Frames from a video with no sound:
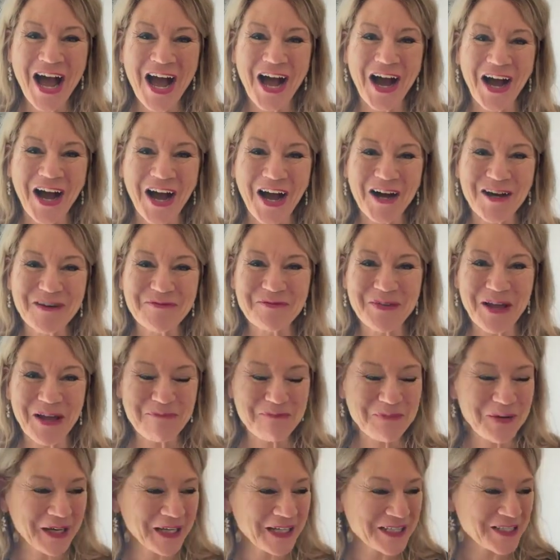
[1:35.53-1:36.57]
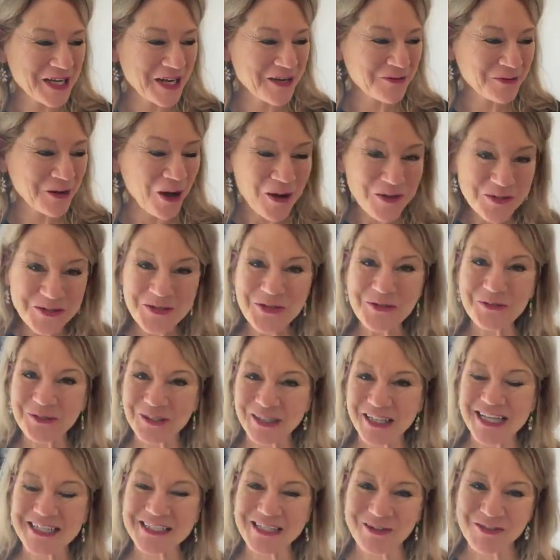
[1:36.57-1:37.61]
But I also
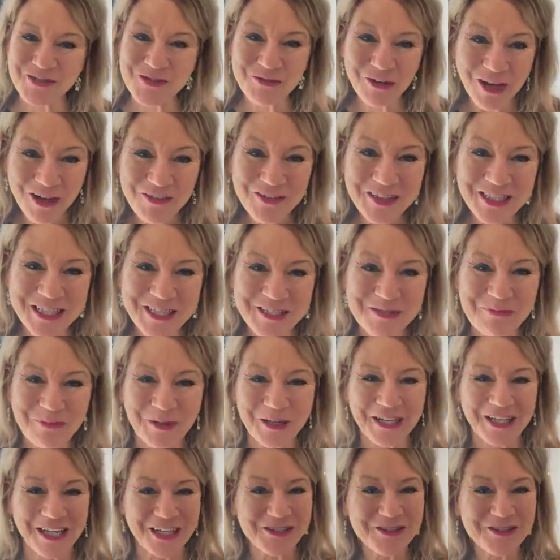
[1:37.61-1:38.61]
realized I was driving this morning.